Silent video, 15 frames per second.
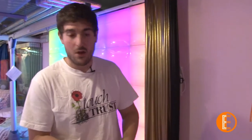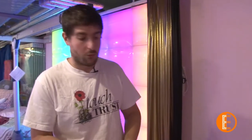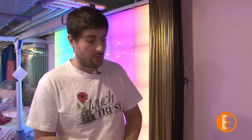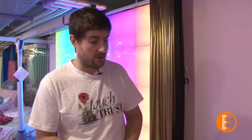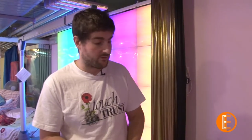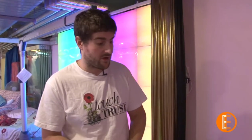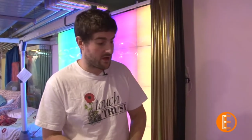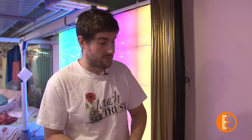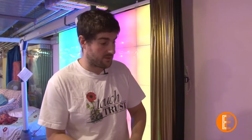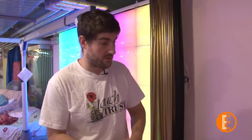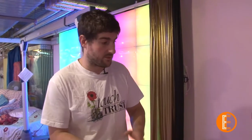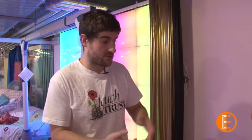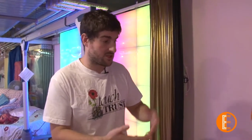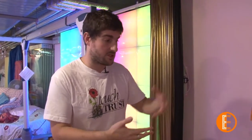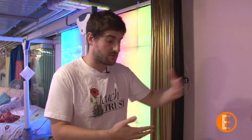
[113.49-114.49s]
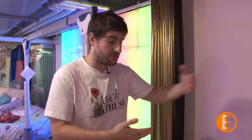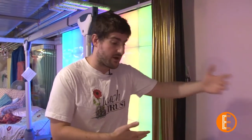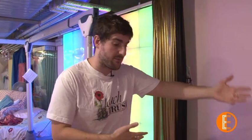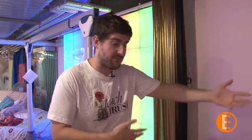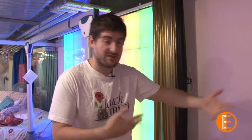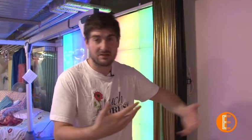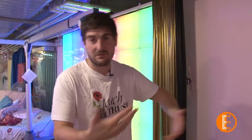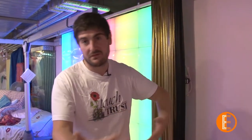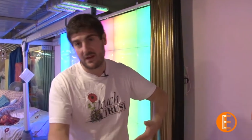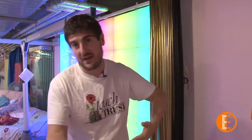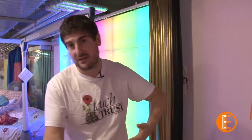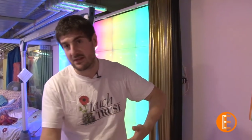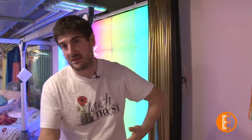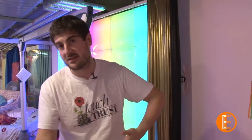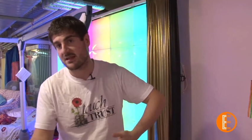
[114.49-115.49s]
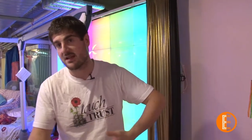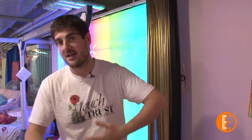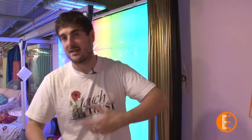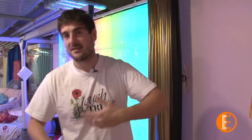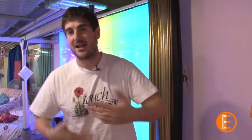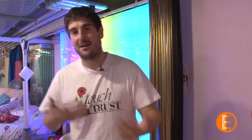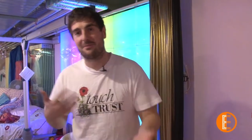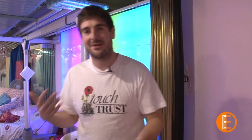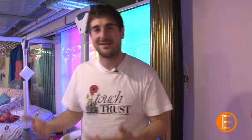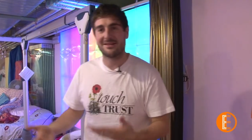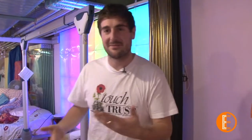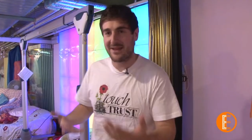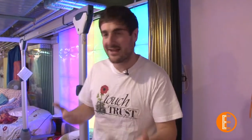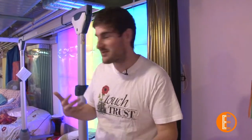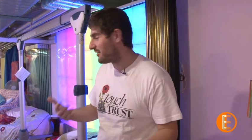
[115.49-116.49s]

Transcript: we invite people to use fabrics and feathers to help build up that